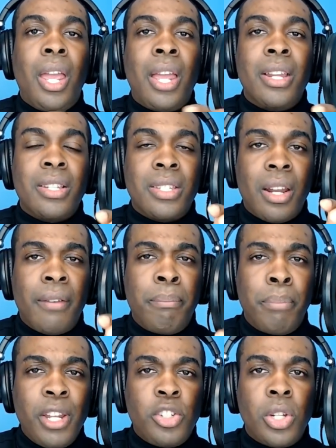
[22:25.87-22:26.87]
And instead of
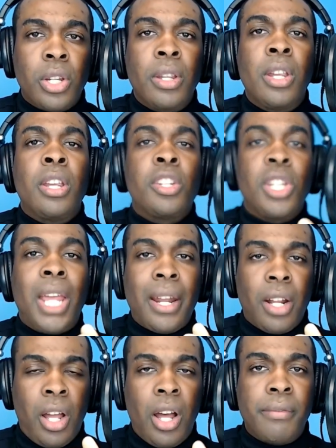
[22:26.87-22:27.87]
pitching, she had
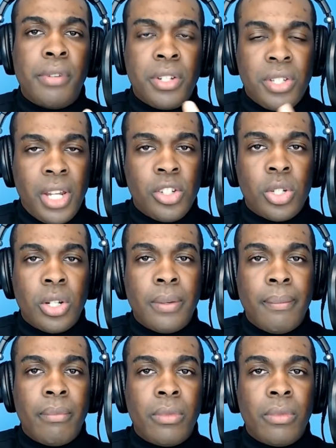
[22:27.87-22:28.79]
a conversation.